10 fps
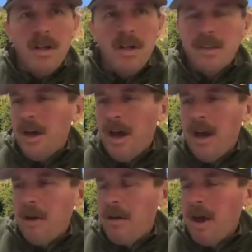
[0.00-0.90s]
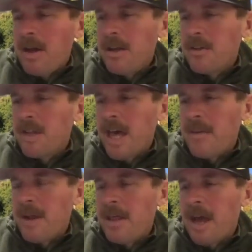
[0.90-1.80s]
I'd answer that. I
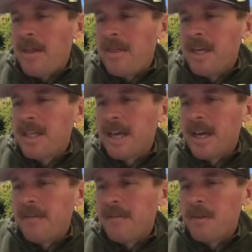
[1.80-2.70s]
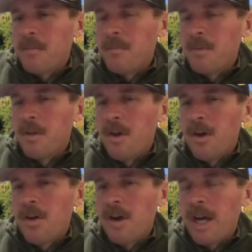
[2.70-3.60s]
mean, I think like the
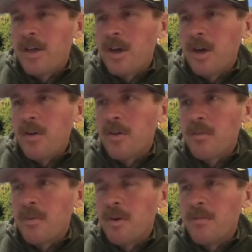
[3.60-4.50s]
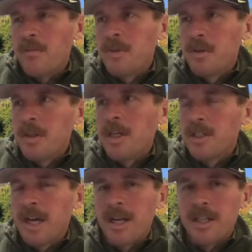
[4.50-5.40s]
longer I coach, the more two
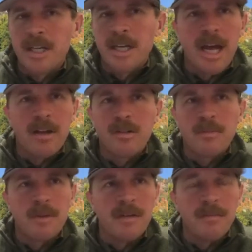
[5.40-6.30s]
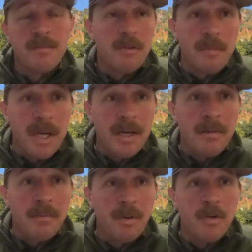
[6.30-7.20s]
things kind of stand out to me, for me
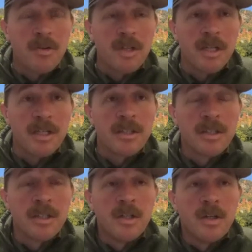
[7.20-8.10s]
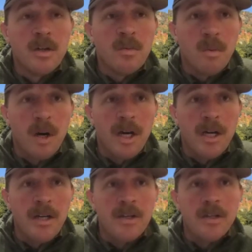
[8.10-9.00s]
personally, is
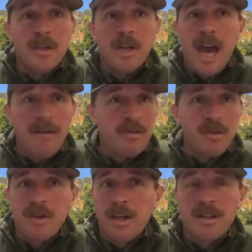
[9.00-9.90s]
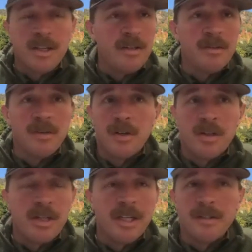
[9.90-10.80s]
one, you have to address it
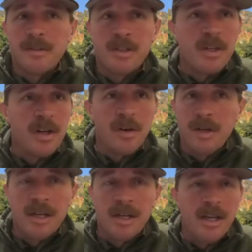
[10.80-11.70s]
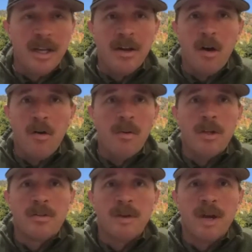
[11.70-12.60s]
early, and
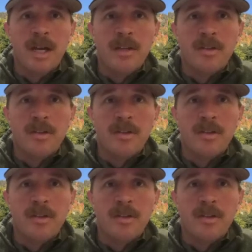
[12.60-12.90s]
always, right?